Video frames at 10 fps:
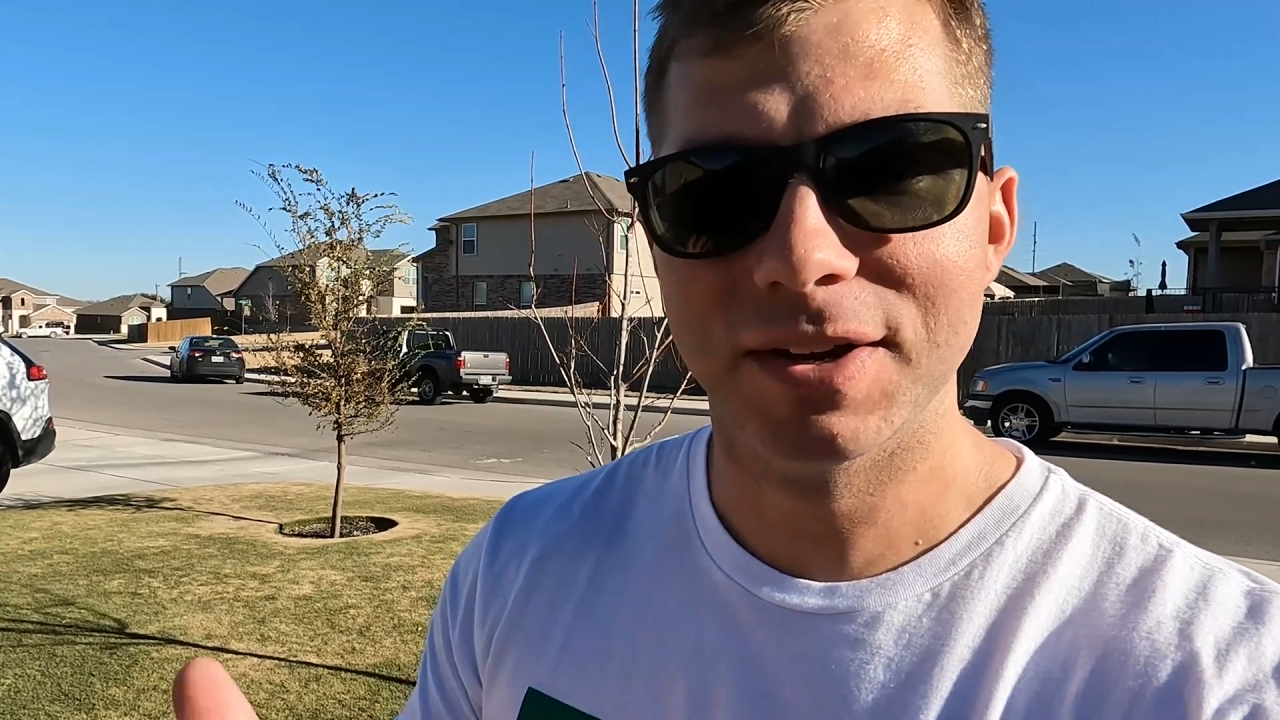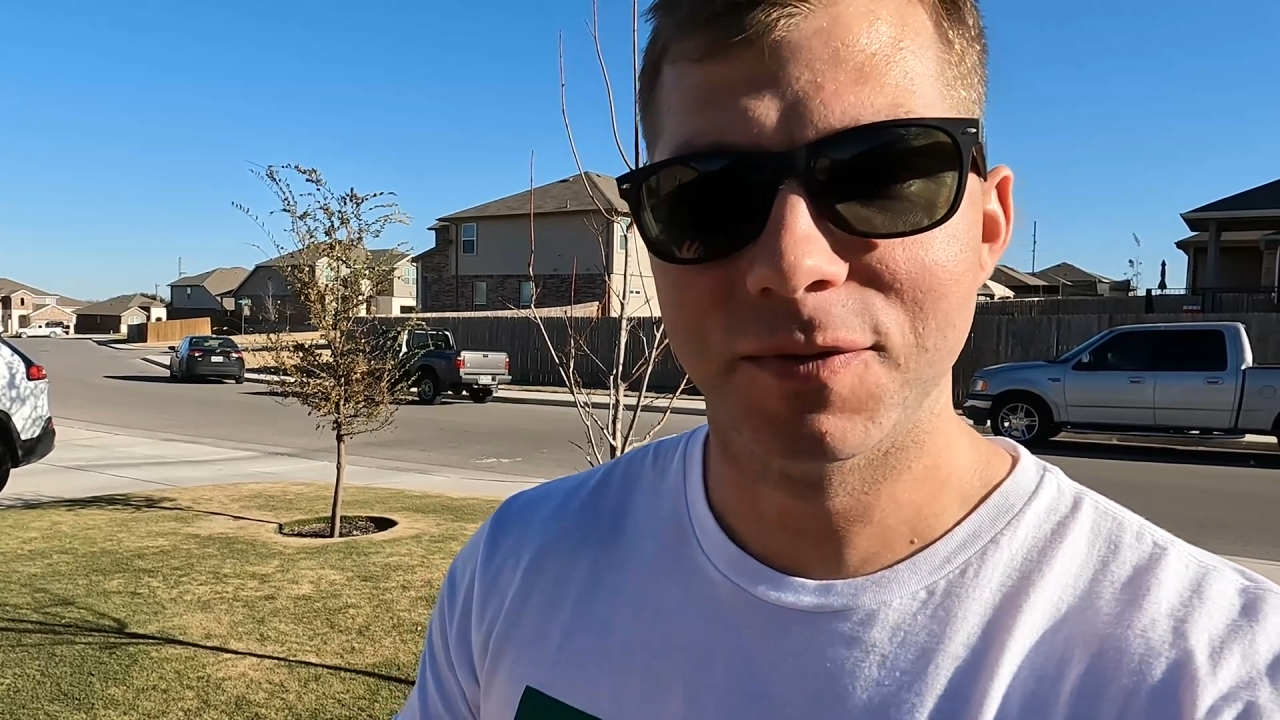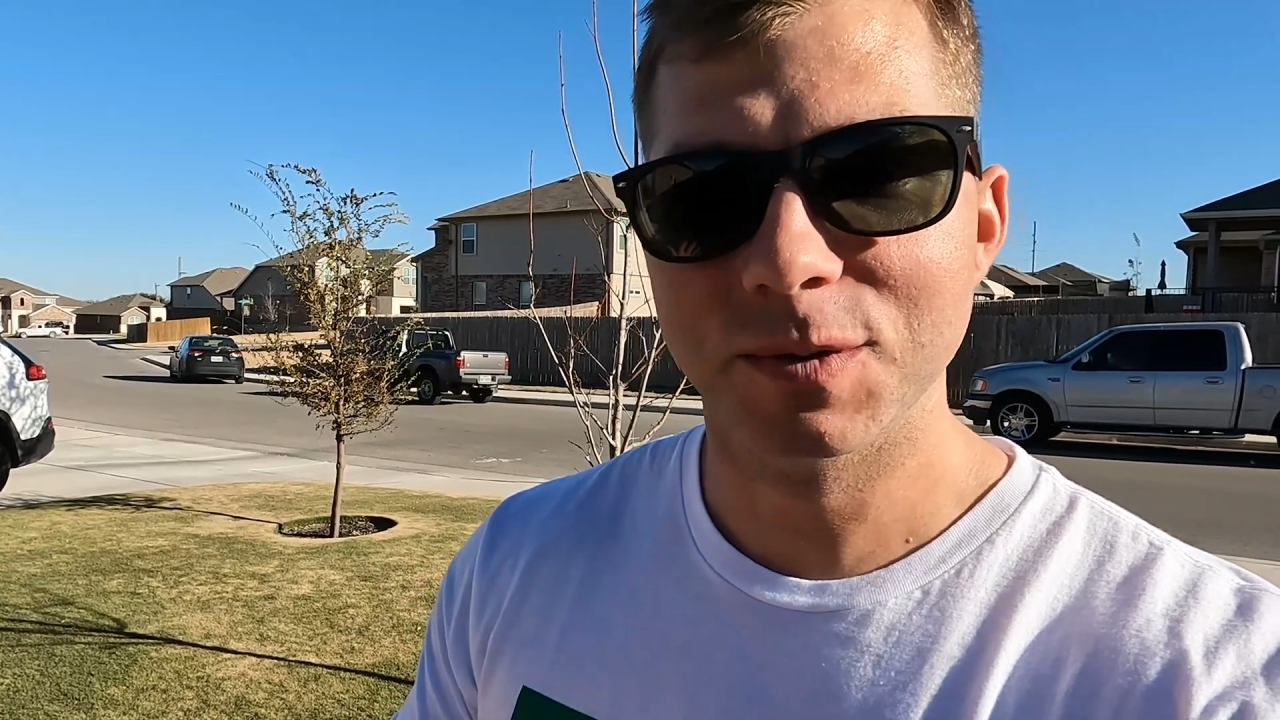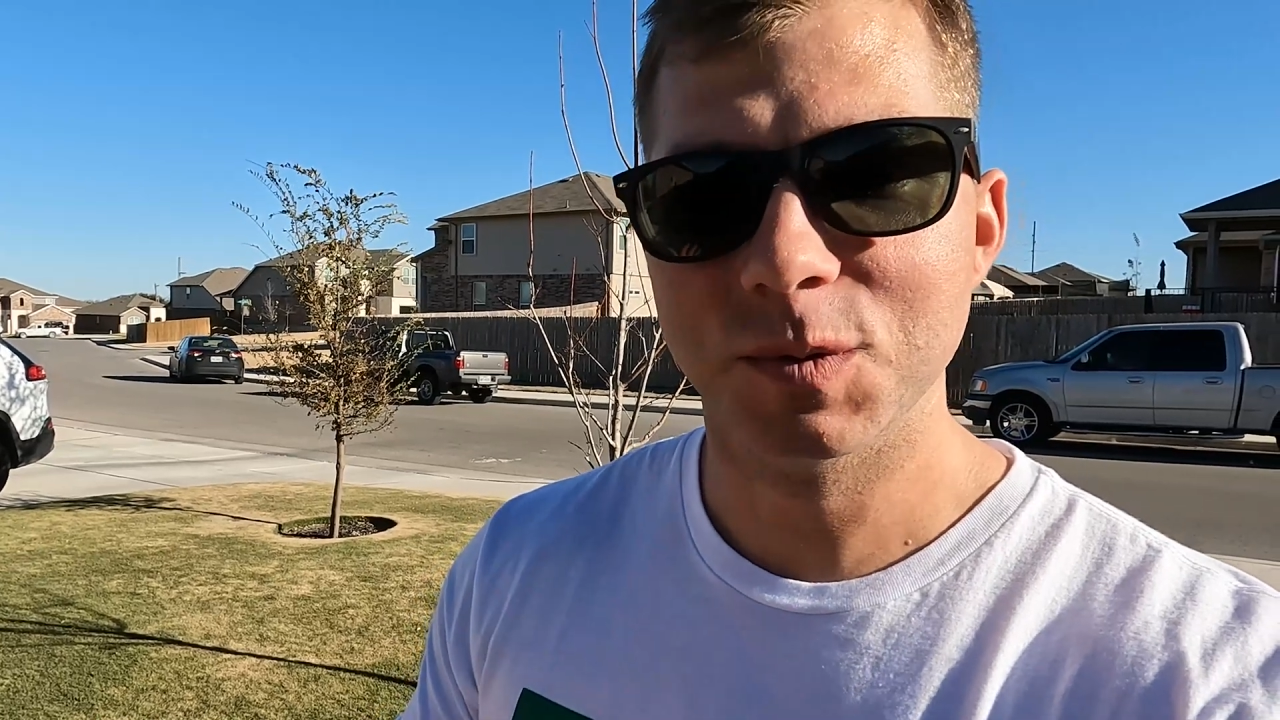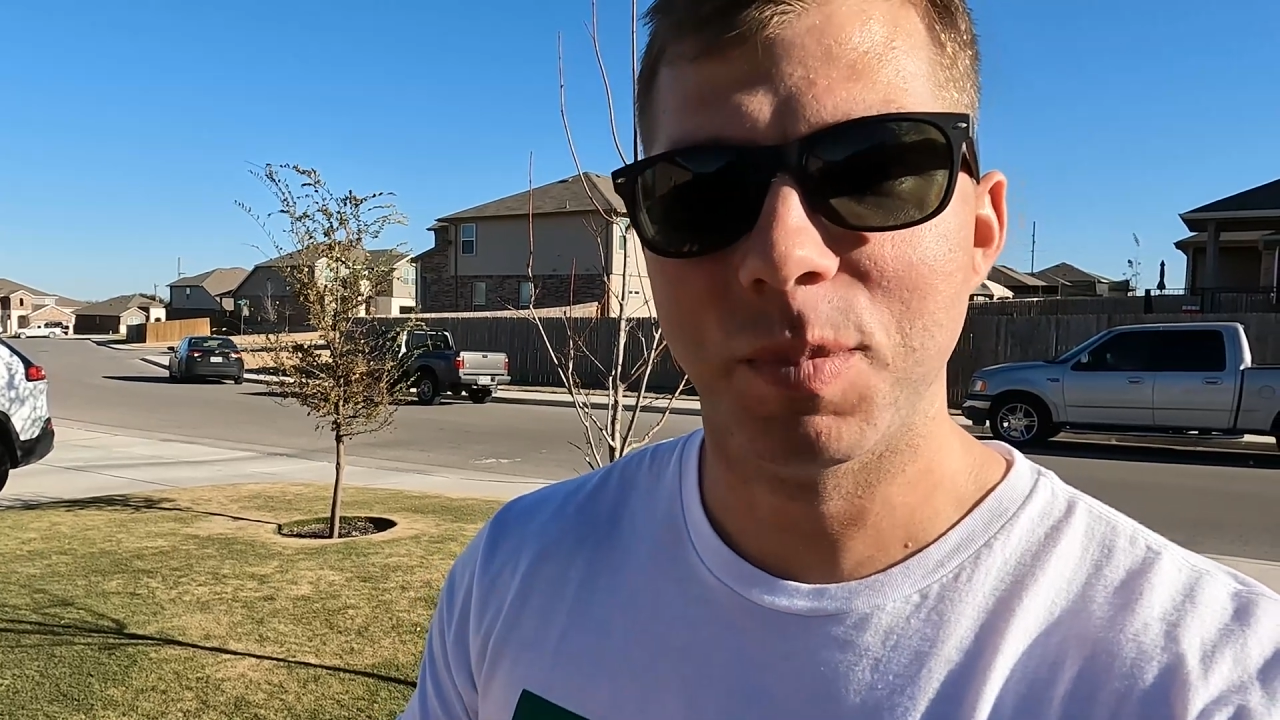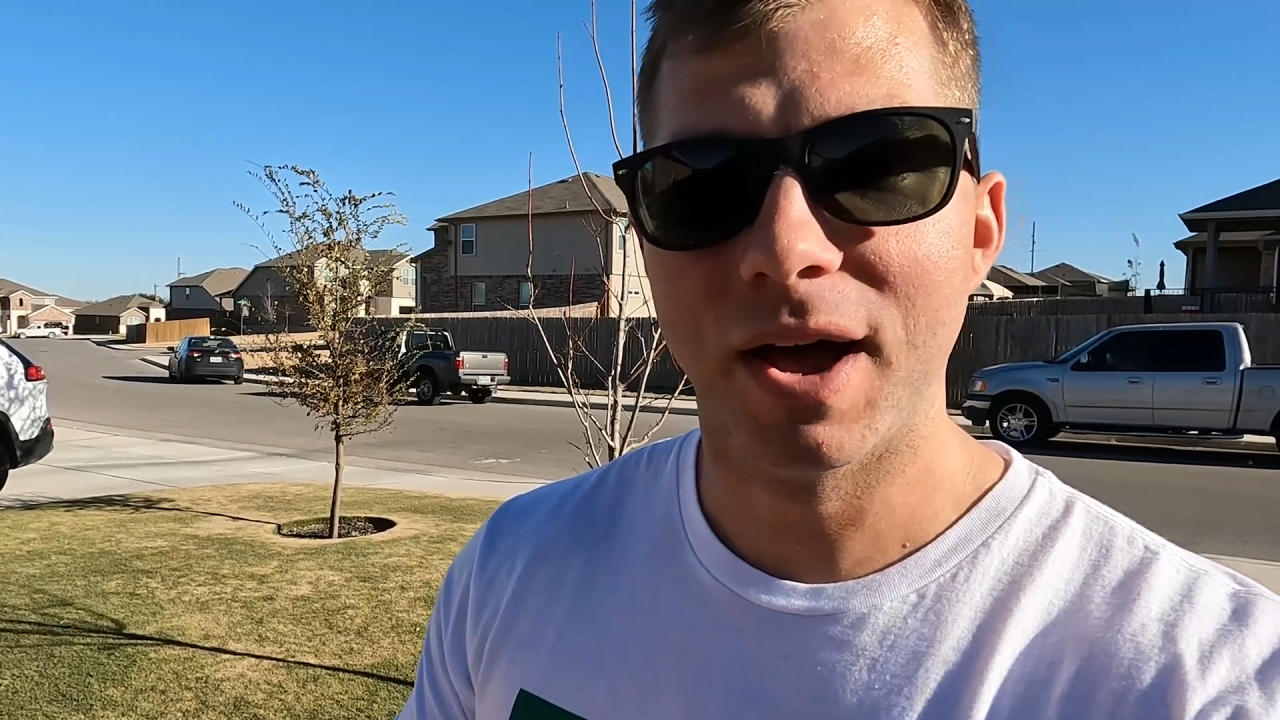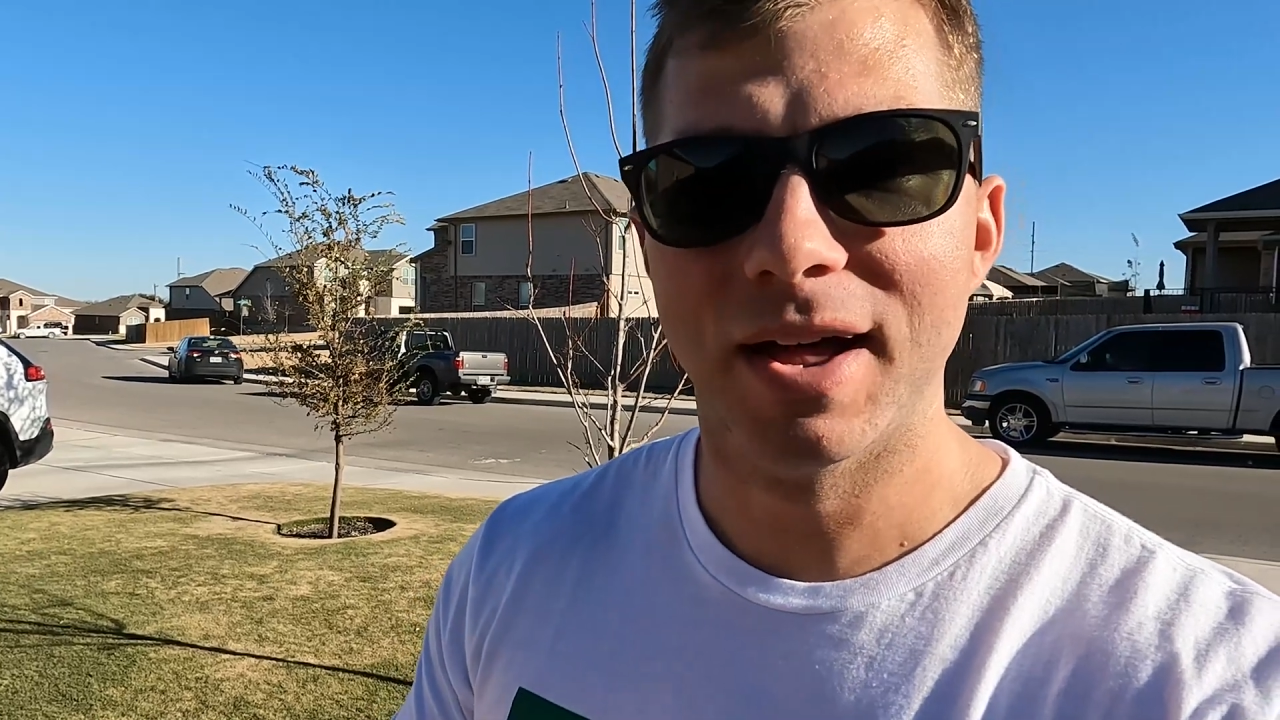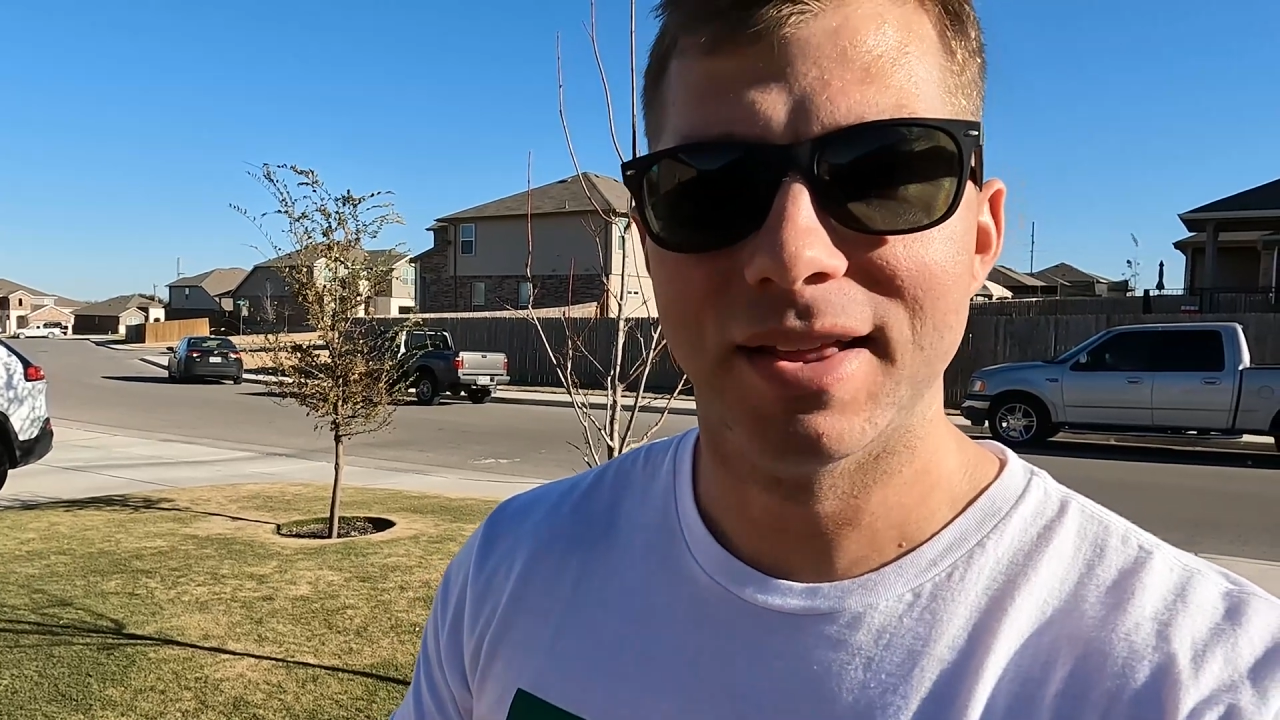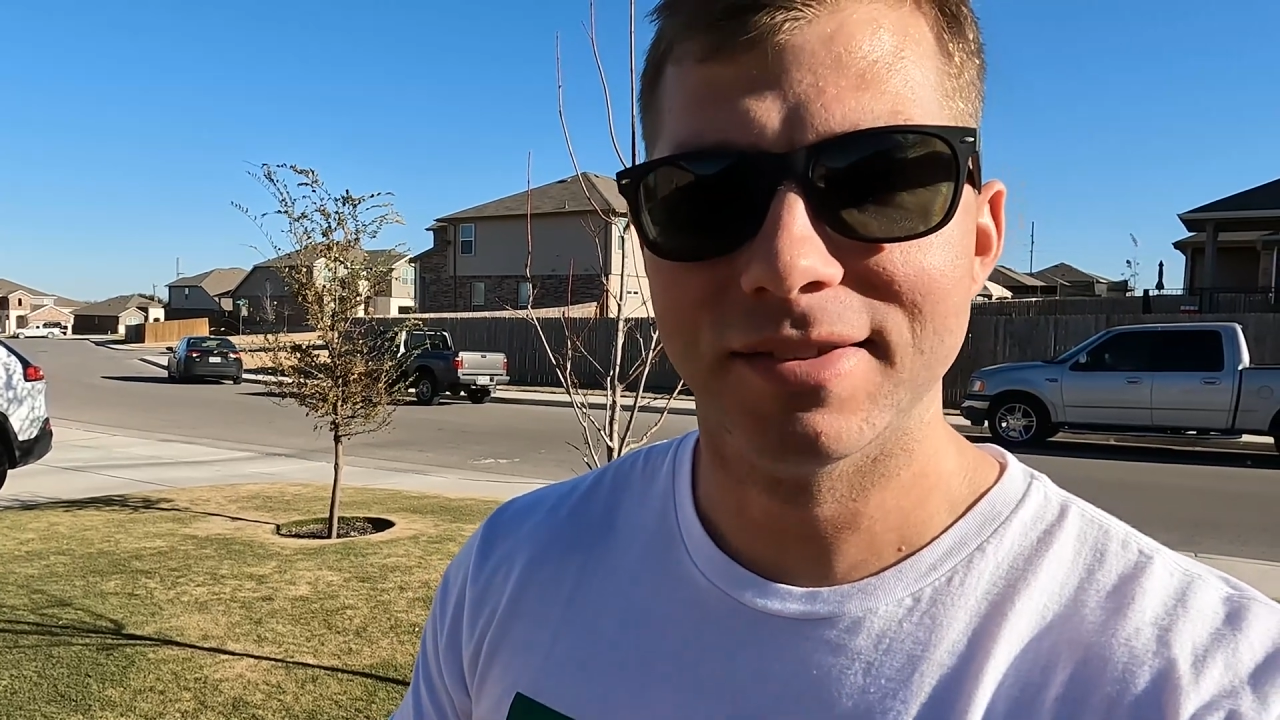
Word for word: different spot